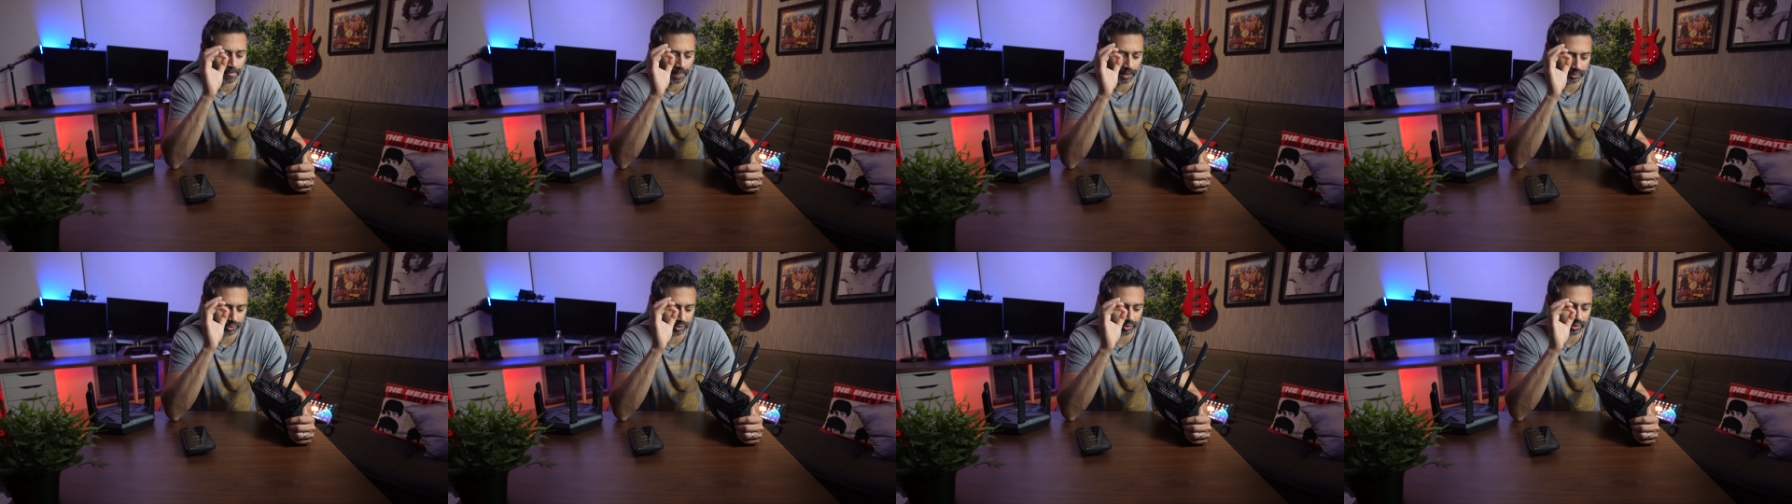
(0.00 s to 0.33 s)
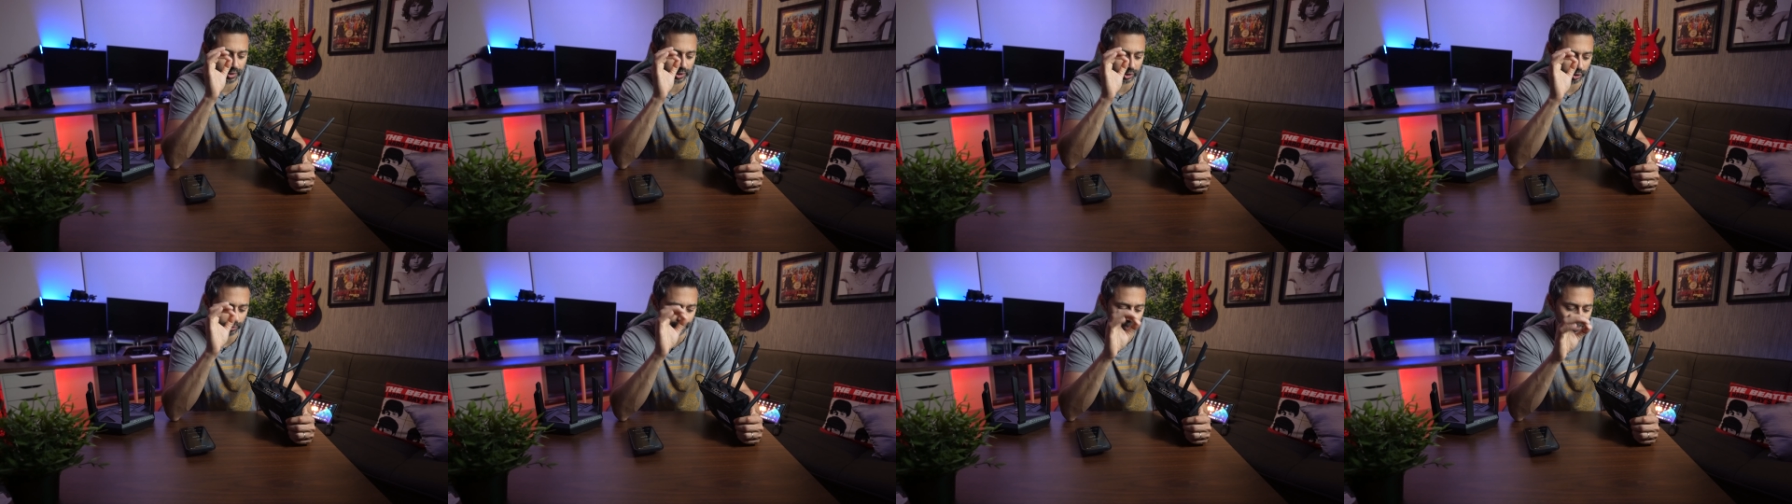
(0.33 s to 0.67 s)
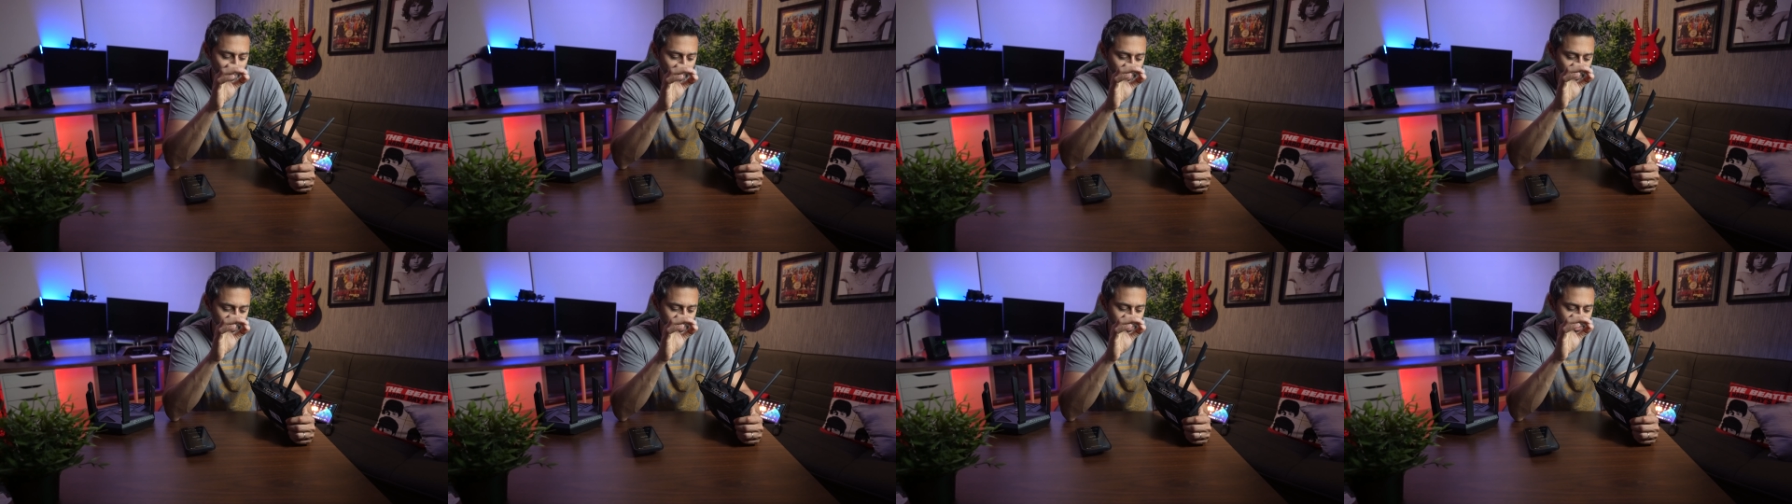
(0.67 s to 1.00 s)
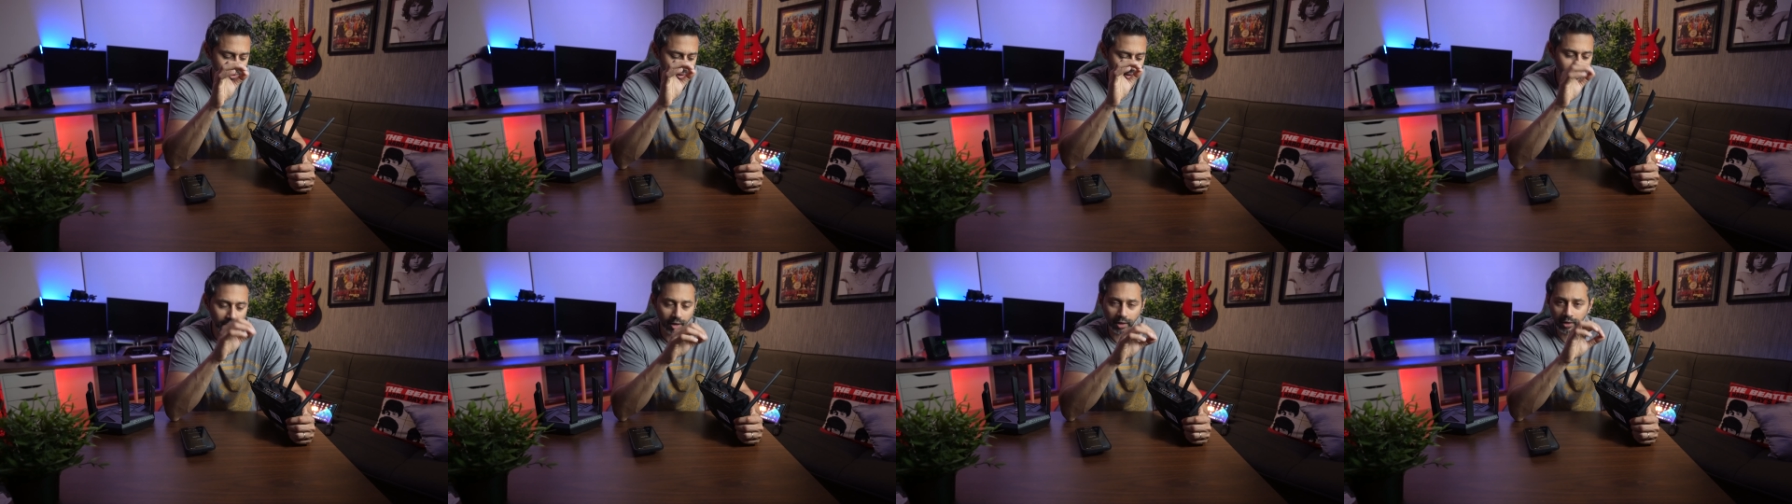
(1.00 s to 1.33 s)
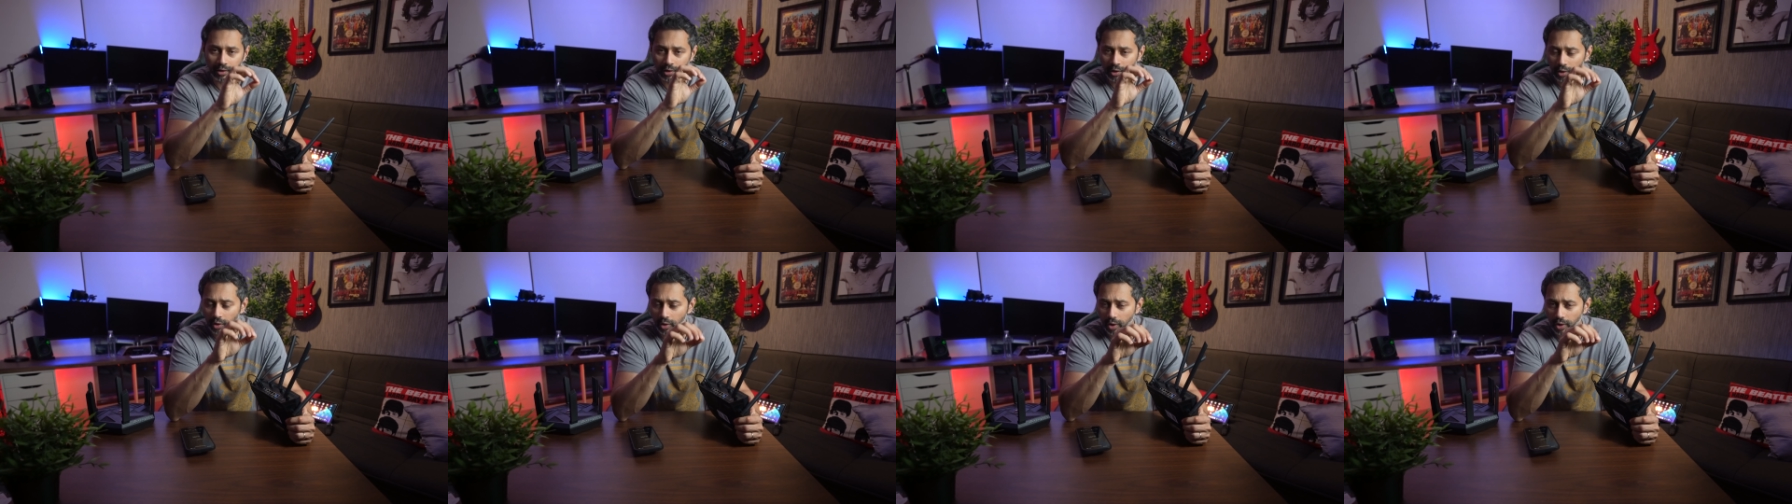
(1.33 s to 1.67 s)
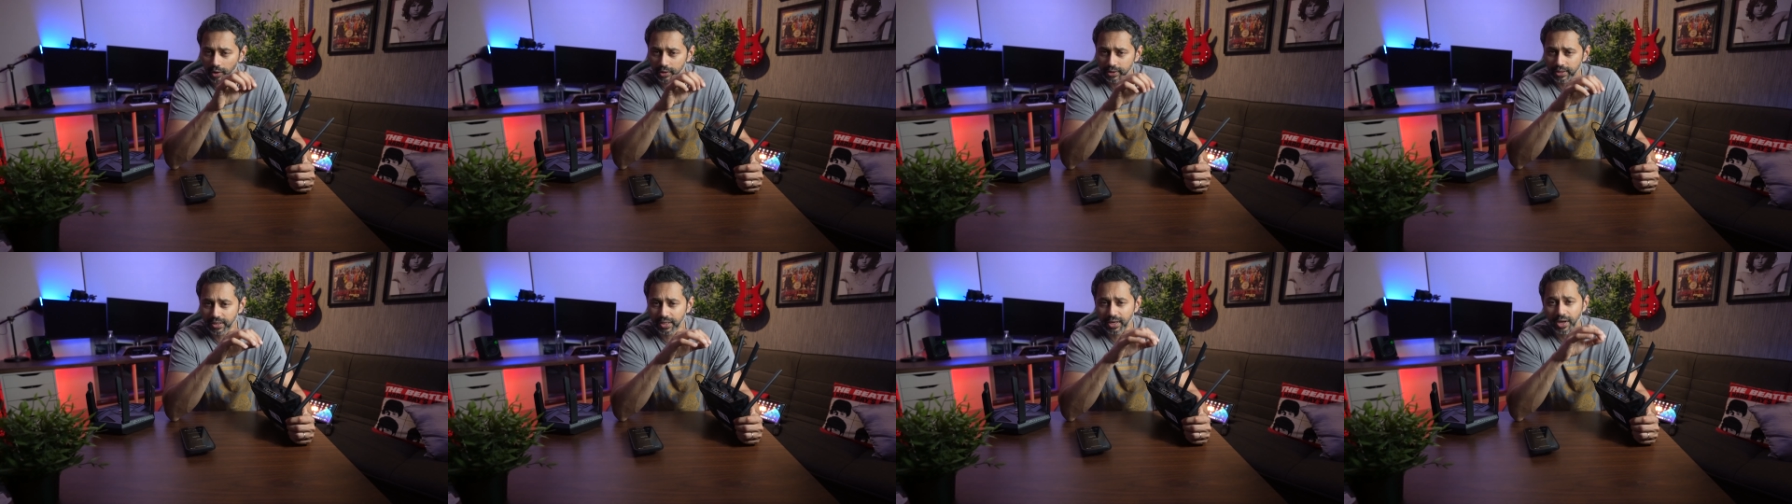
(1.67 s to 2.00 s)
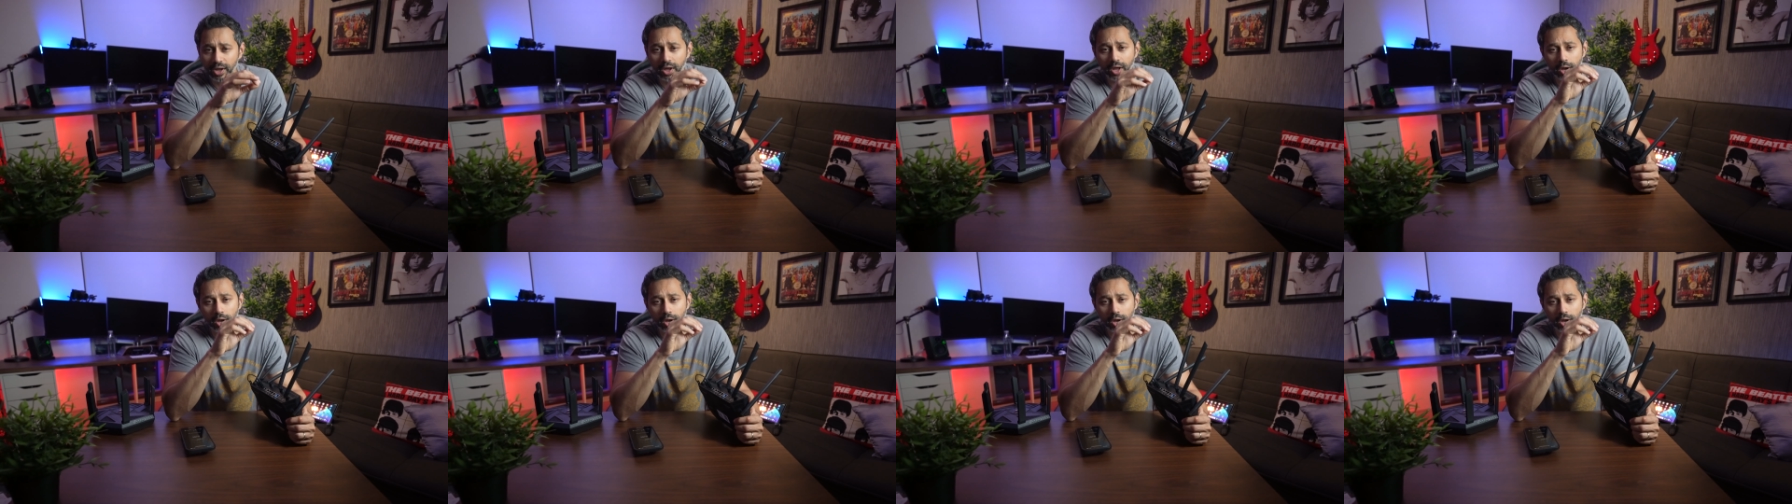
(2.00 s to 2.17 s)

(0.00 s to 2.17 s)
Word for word: so that your packets aren't lost